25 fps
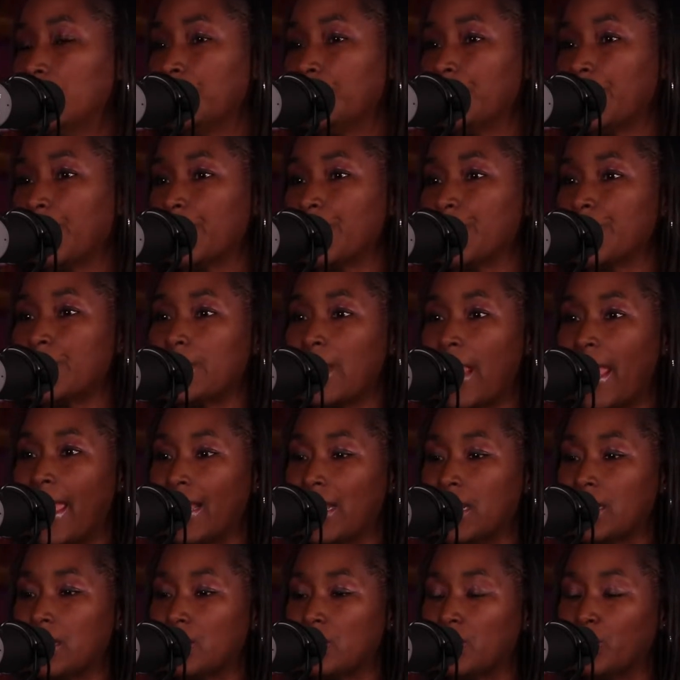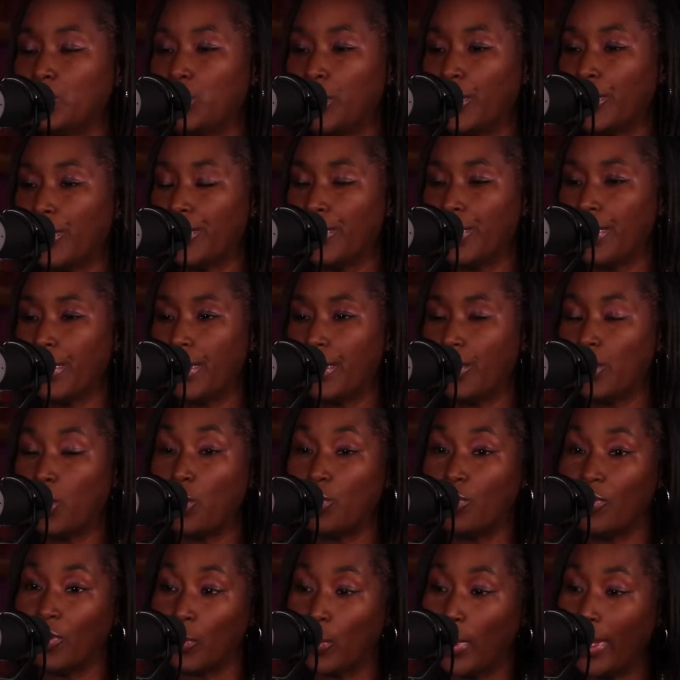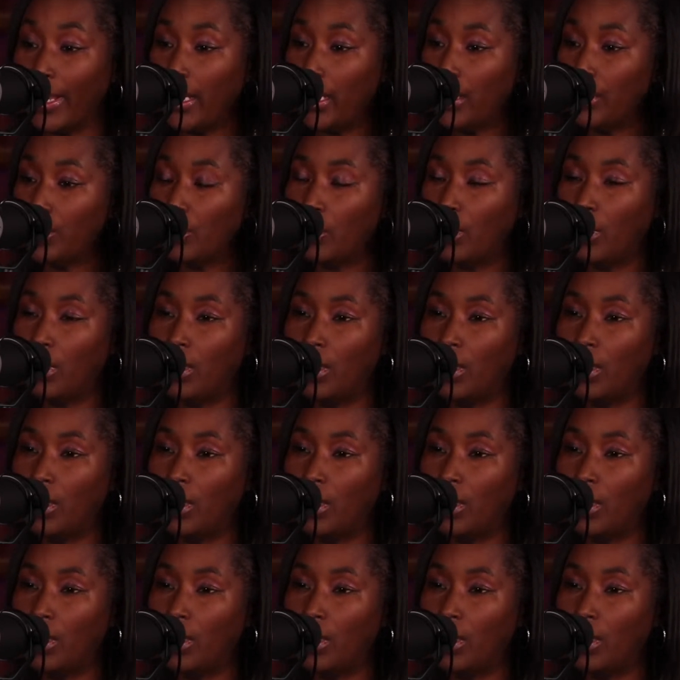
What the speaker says: their status on whether they're overweight